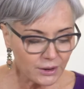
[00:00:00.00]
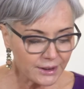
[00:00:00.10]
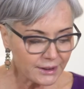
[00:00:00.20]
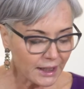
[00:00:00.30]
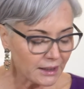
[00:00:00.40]

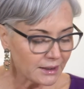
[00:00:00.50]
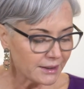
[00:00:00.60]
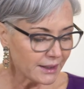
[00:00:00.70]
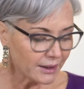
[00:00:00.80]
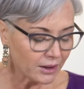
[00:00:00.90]

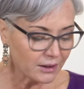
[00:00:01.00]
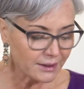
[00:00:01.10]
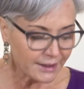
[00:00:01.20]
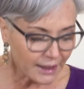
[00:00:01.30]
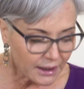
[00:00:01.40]
sterile
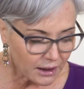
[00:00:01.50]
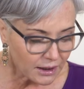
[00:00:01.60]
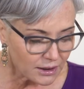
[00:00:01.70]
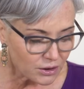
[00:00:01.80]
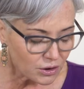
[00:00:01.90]

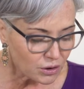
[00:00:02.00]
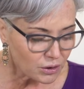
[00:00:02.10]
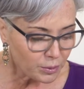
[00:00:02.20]
saline to